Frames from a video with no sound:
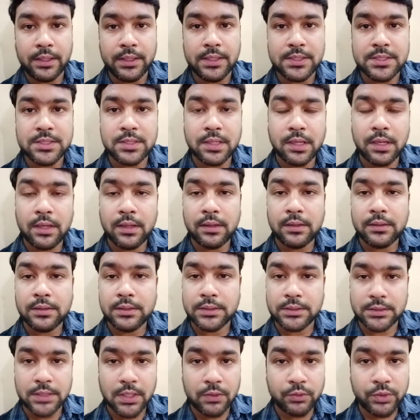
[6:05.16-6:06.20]
saw
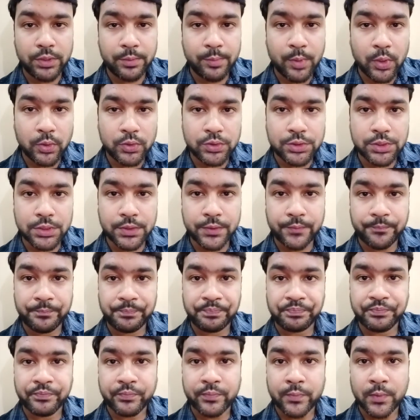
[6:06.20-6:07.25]
roundabout
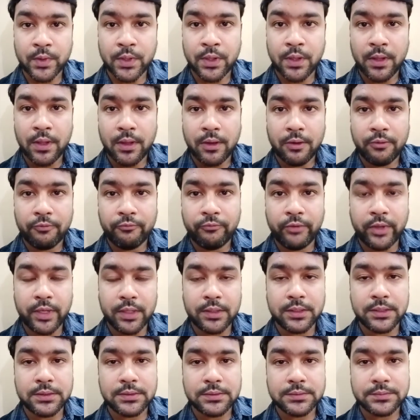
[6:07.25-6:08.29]

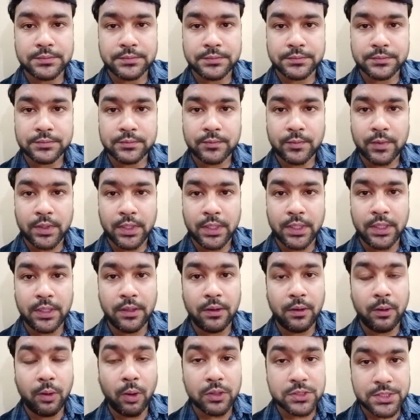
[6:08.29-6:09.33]
where he
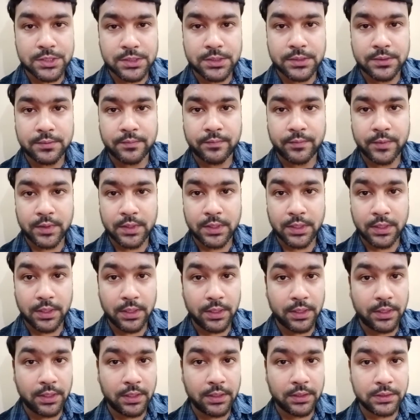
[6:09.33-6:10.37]
lost.
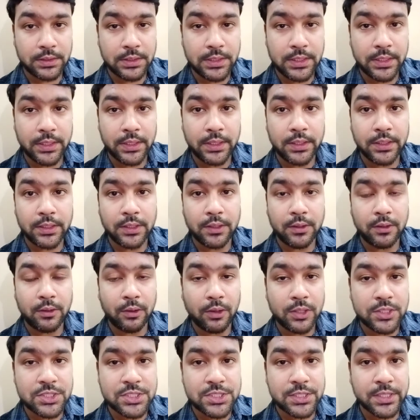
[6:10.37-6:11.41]
He
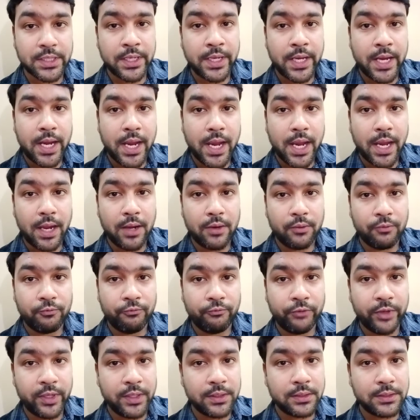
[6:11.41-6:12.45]
lost
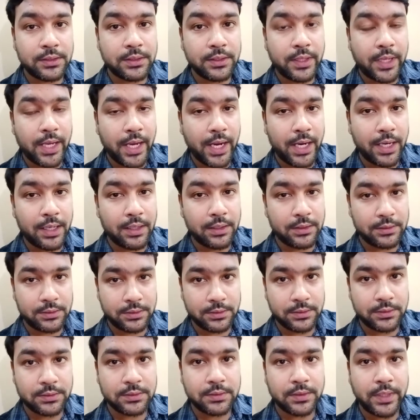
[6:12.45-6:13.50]
where
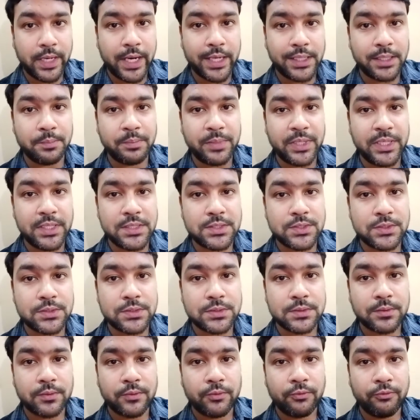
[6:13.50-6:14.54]
at the place
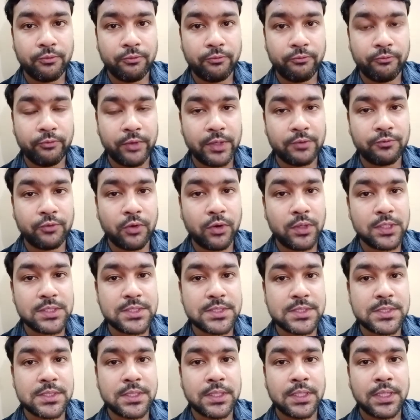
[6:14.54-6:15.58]
where
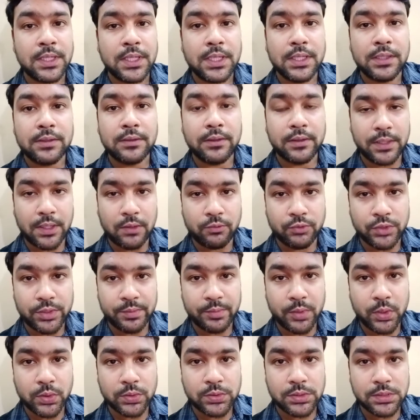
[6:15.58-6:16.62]
was the
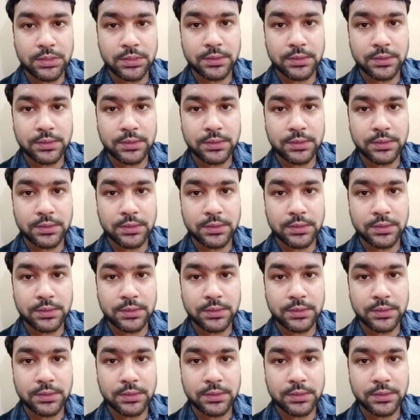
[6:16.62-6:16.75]
roundabout.